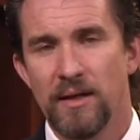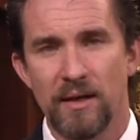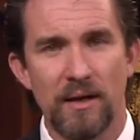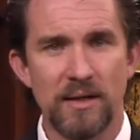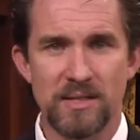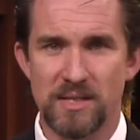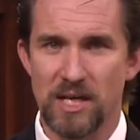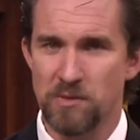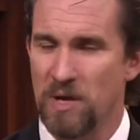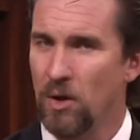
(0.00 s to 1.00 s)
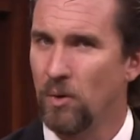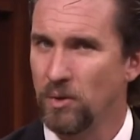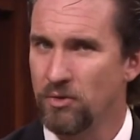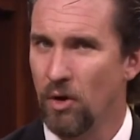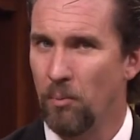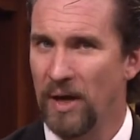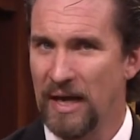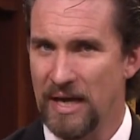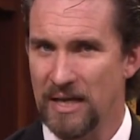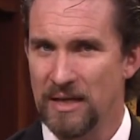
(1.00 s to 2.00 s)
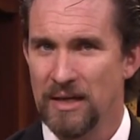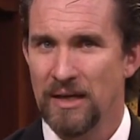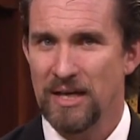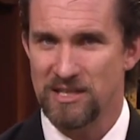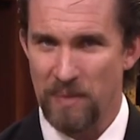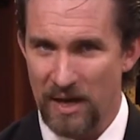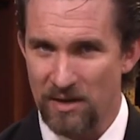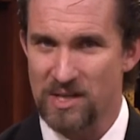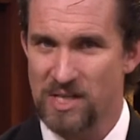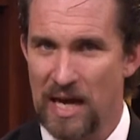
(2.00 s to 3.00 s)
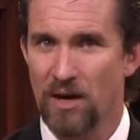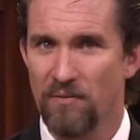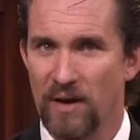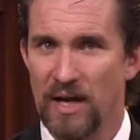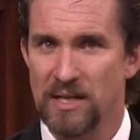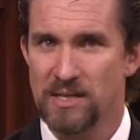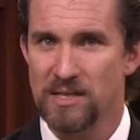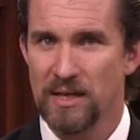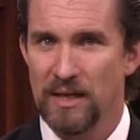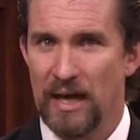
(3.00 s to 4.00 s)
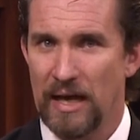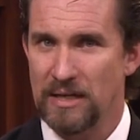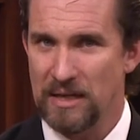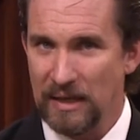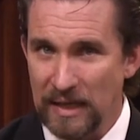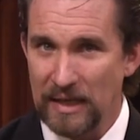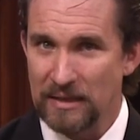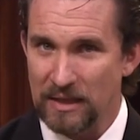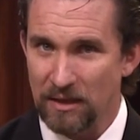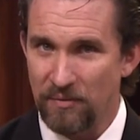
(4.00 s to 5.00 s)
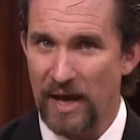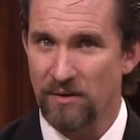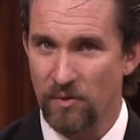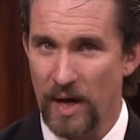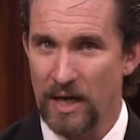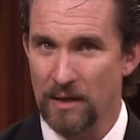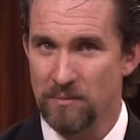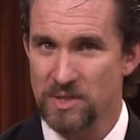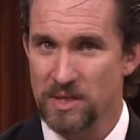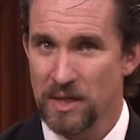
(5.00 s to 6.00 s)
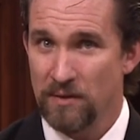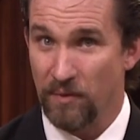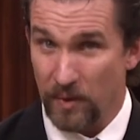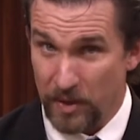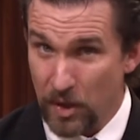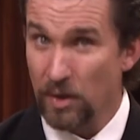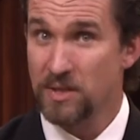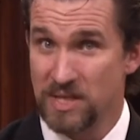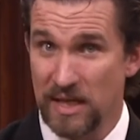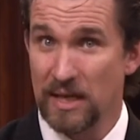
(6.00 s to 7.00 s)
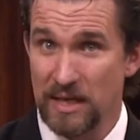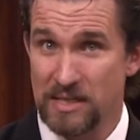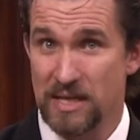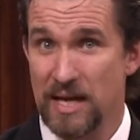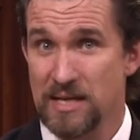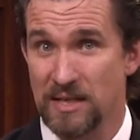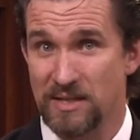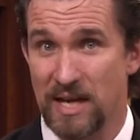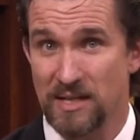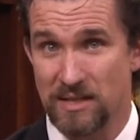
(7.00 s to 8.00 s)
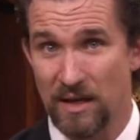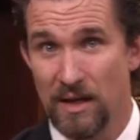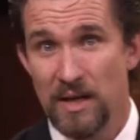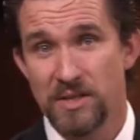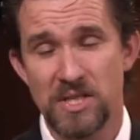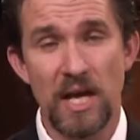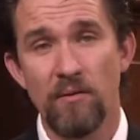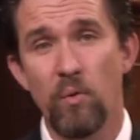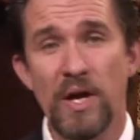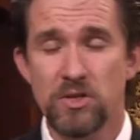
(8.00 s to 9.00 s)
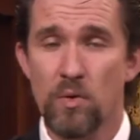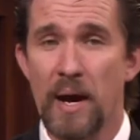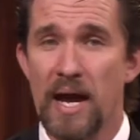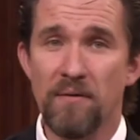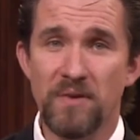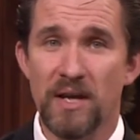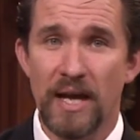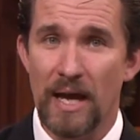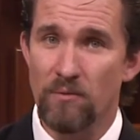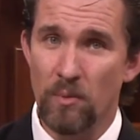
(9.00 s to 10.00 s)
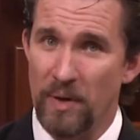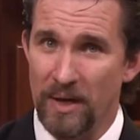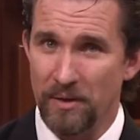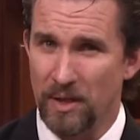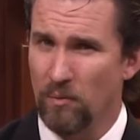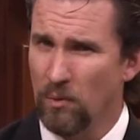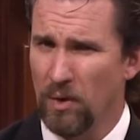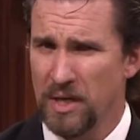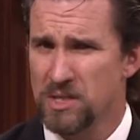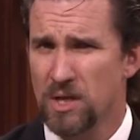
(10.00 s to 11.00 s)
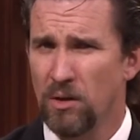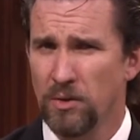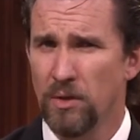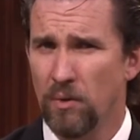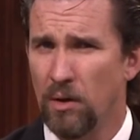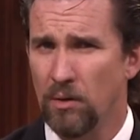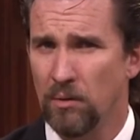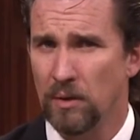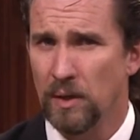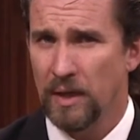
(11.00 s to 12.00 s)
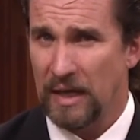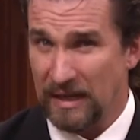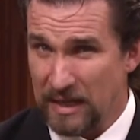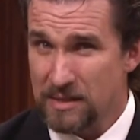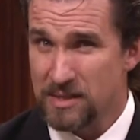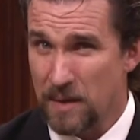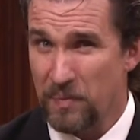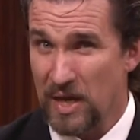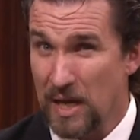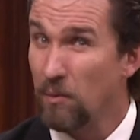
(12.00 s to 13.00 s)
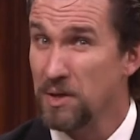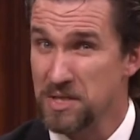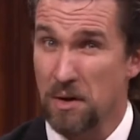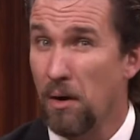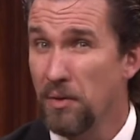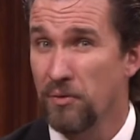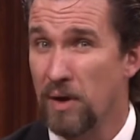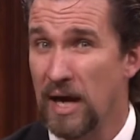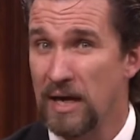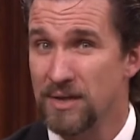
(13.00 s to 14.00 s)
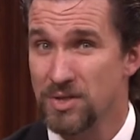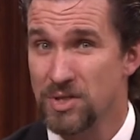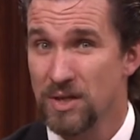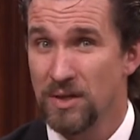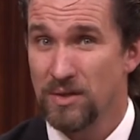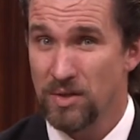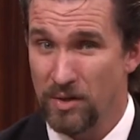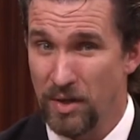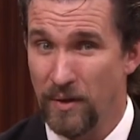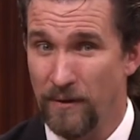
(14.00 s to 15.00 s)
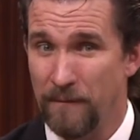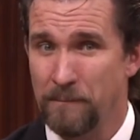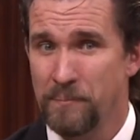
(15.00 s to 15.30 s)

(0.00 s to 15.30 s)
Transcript: And God says, "Behold, to obey is better to sacrifice, and to heed than the fat of rams. For your sin," he says, "is as the sin of witchcraft and rebellion." Well, what did Saul do wrong? He did something he wasn't authorized to do.